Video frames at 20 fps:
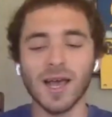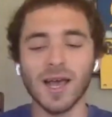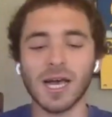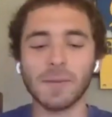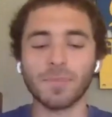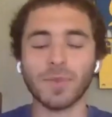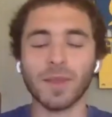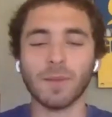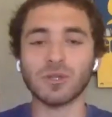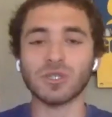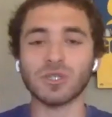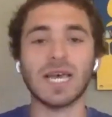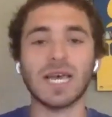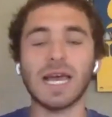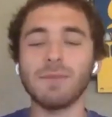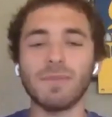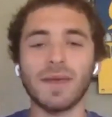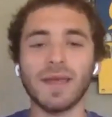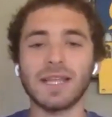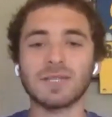Um, but
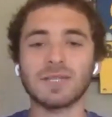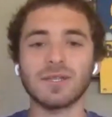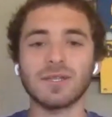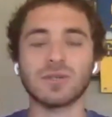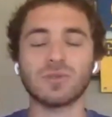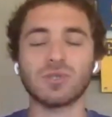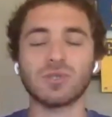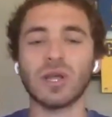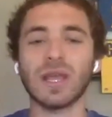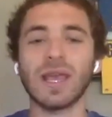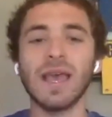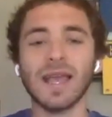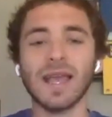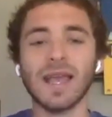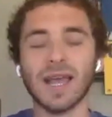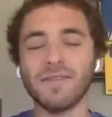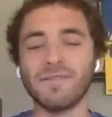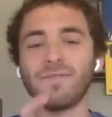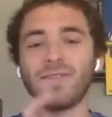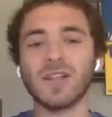time management, so like
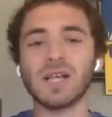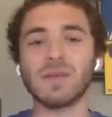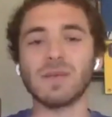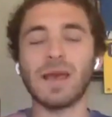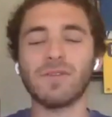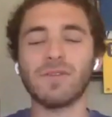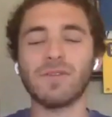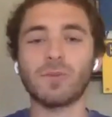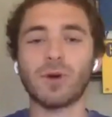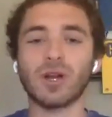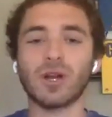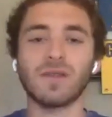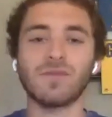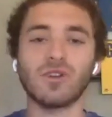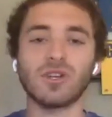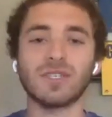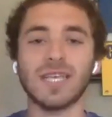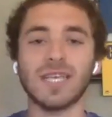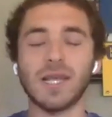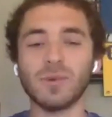kind of fill up every part of
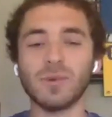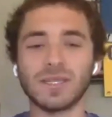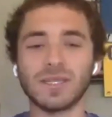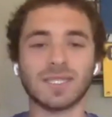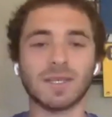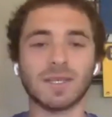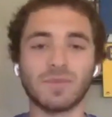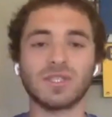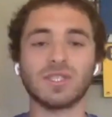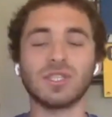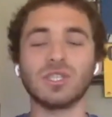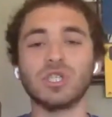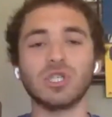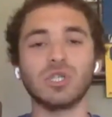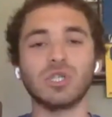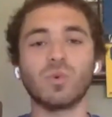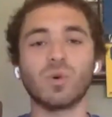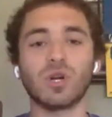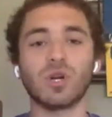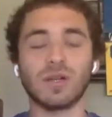your day with something to
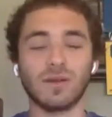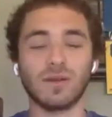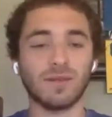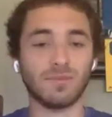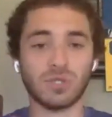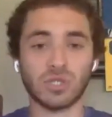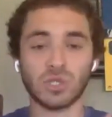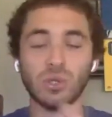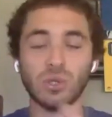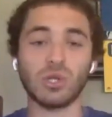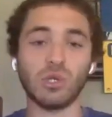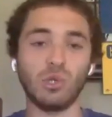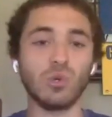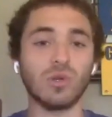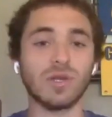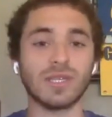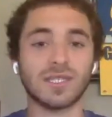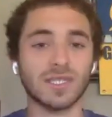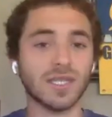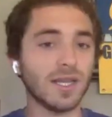do, or so
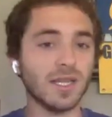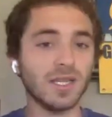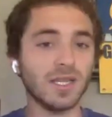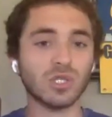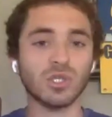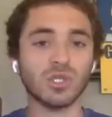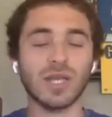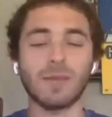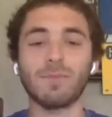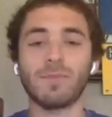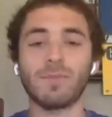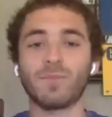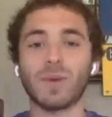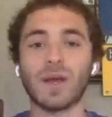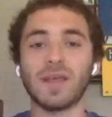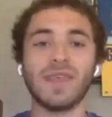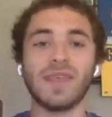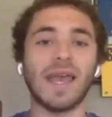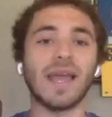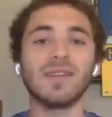you can study, so that
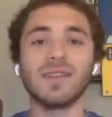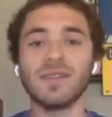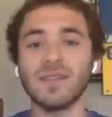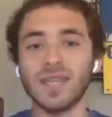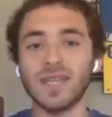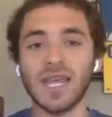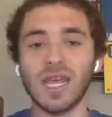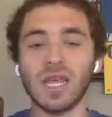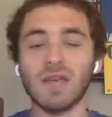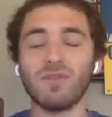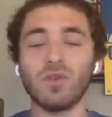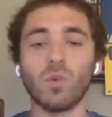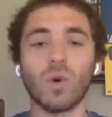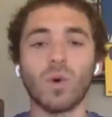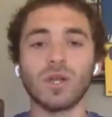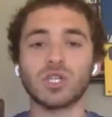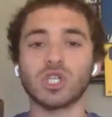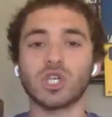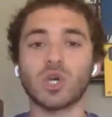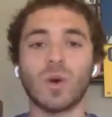by the end of the day, if you
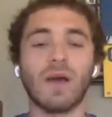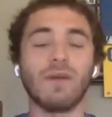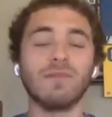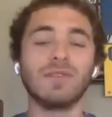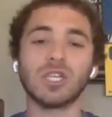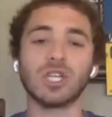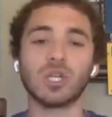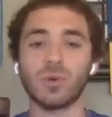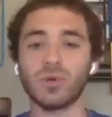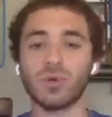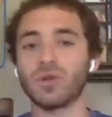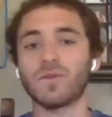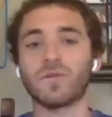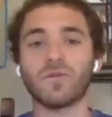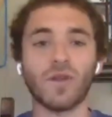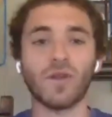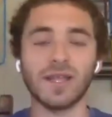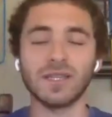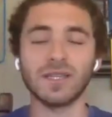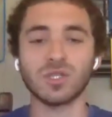want to go have dinner with your
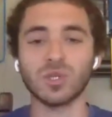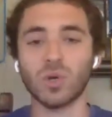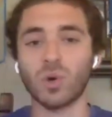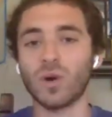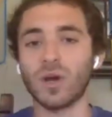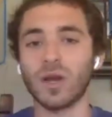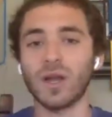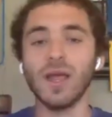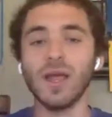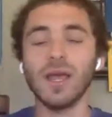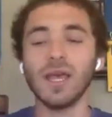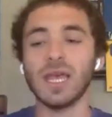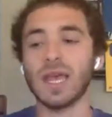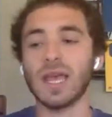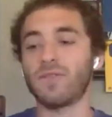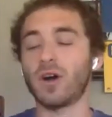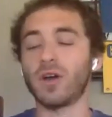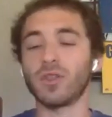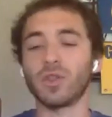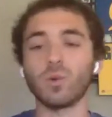friends, or
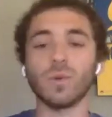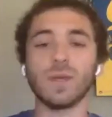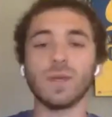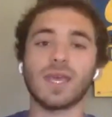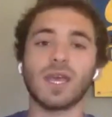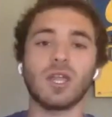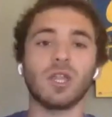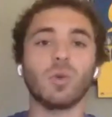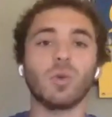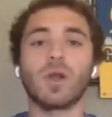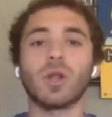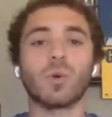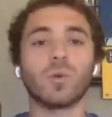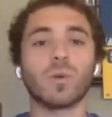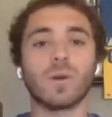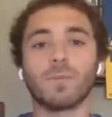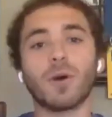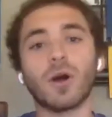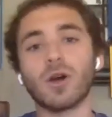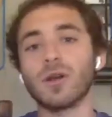if on the weekend you want to
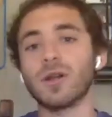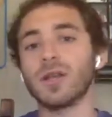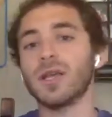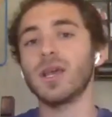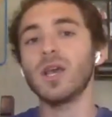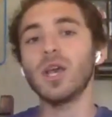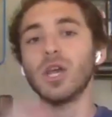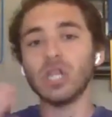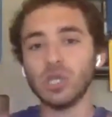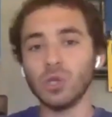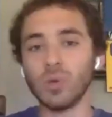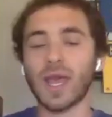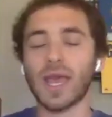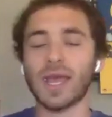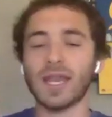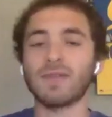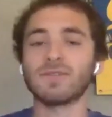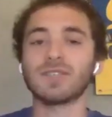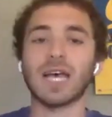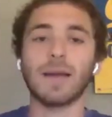go to a party, you
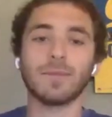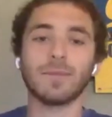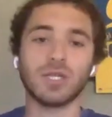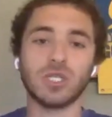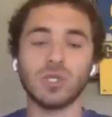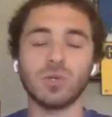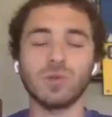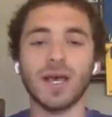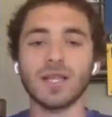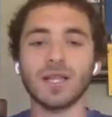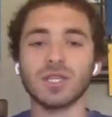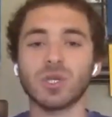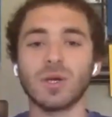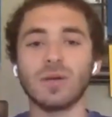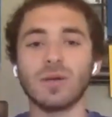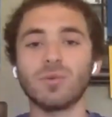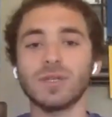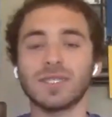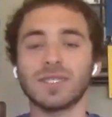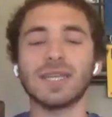can't have time to do that.
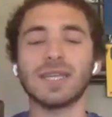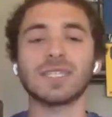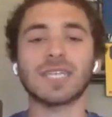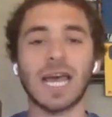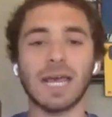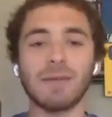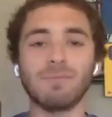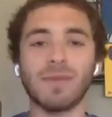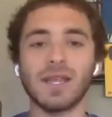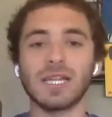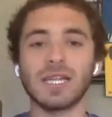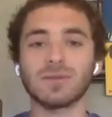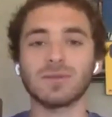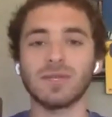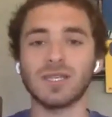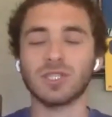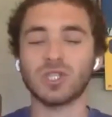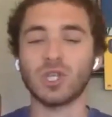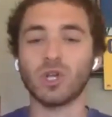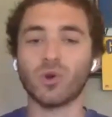So I would say time
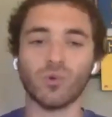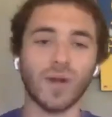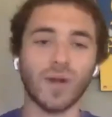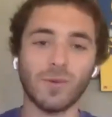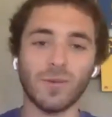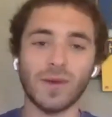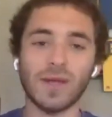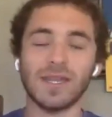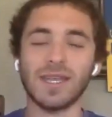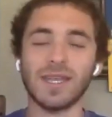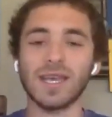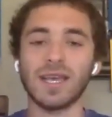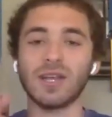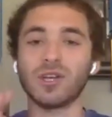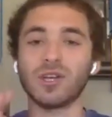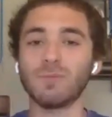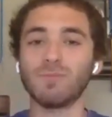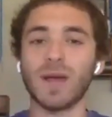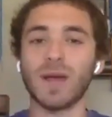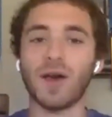management is the great way to get a
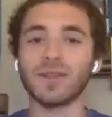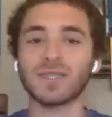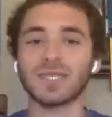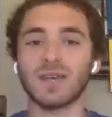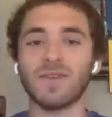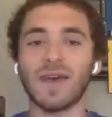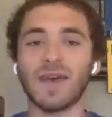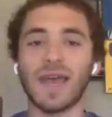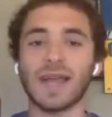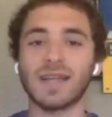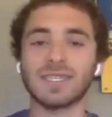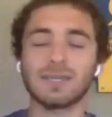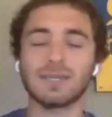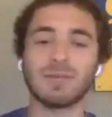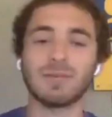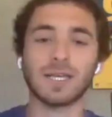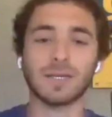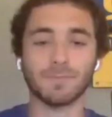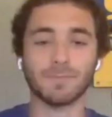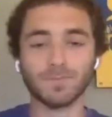good balance of
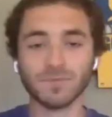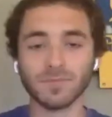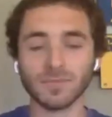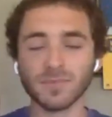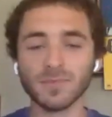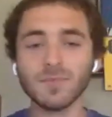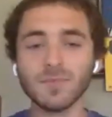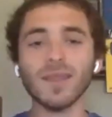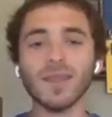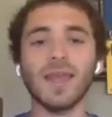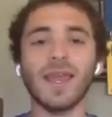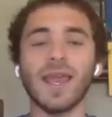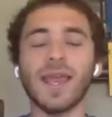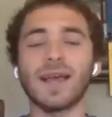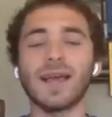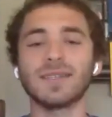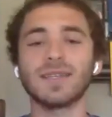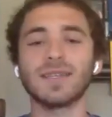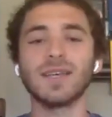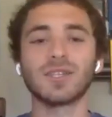academic
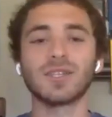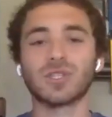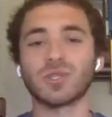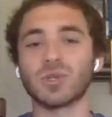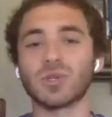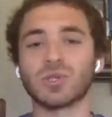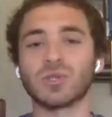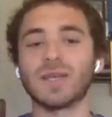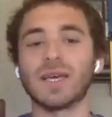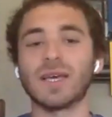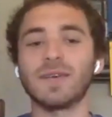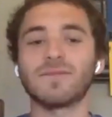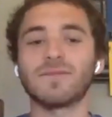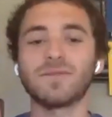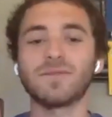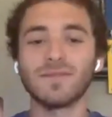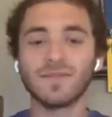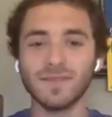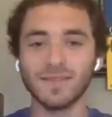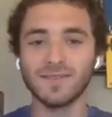and social
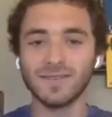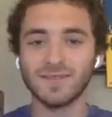life.